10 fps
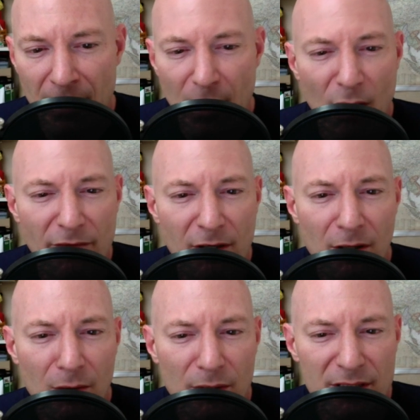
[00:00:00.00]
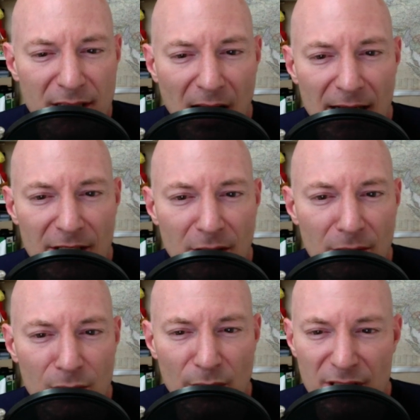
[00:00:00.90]
However, Ko was
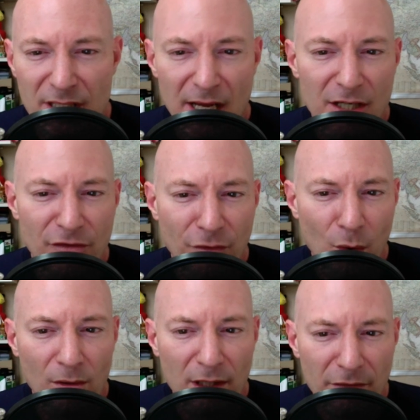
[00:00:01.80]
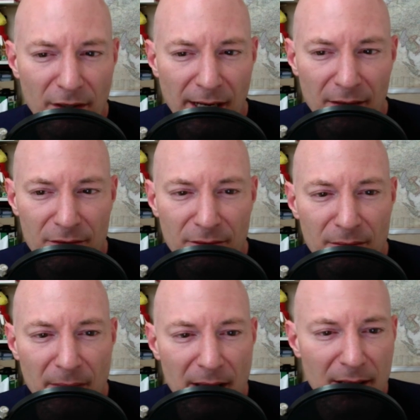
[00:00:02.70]
diagnosed with stage 4 liver cancer in
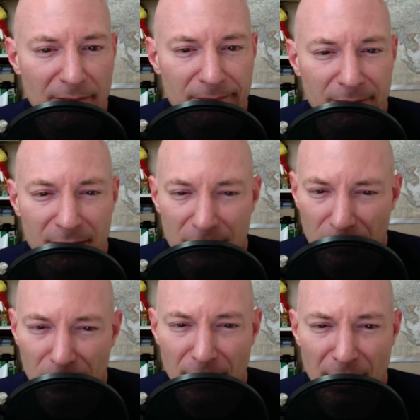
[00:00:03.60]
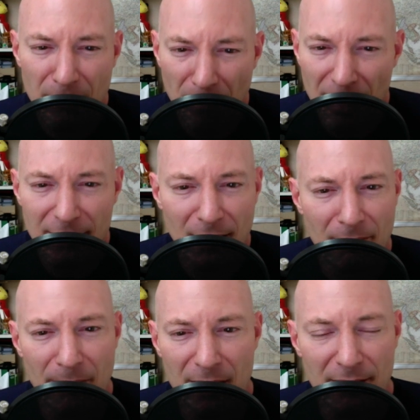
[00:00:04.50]
May and told he might not
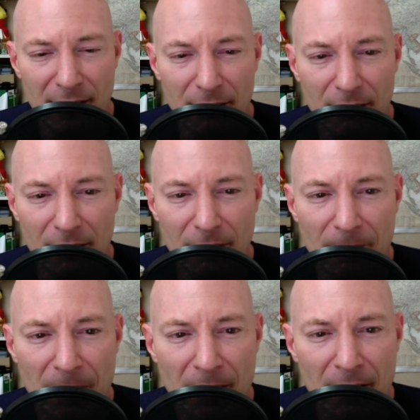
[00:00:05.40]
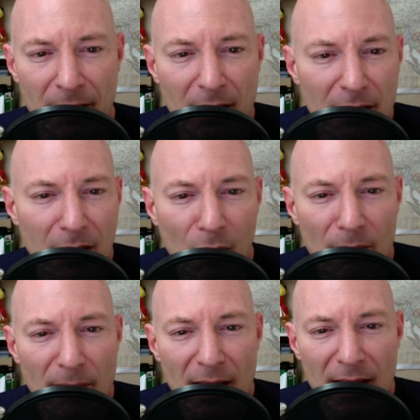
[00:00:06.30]
make it that long. Ko
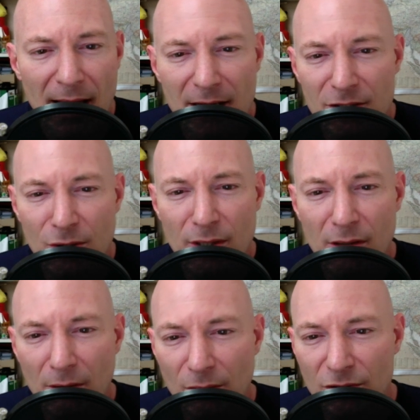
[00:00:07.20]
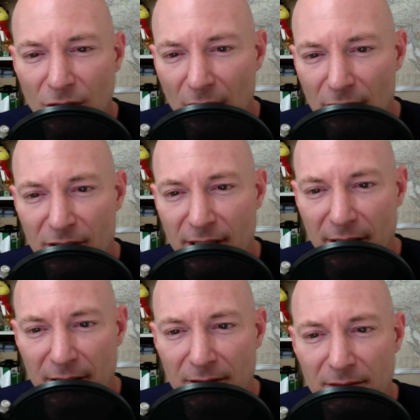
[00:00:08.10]
and May had a 2-year-old daughter
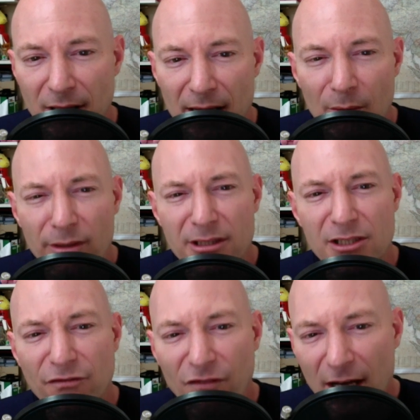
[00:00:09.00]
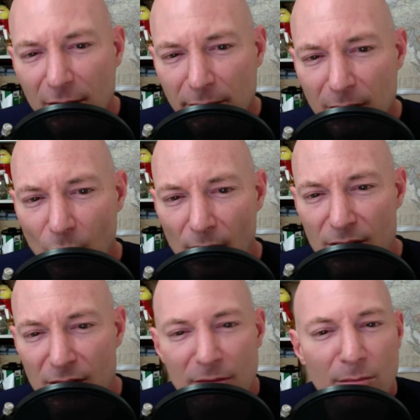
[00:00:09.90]
together, and it was his final
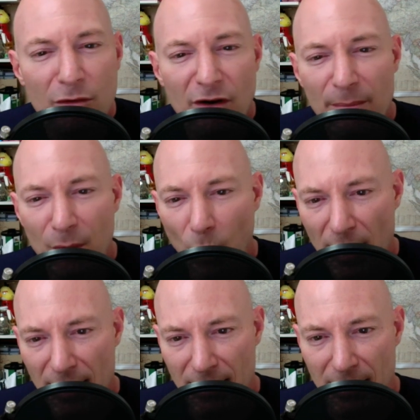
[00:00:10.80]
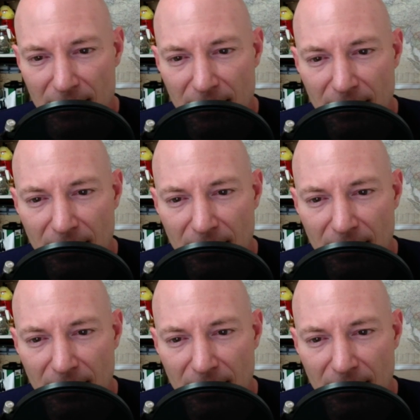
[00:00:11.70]
request to move up the wedding date.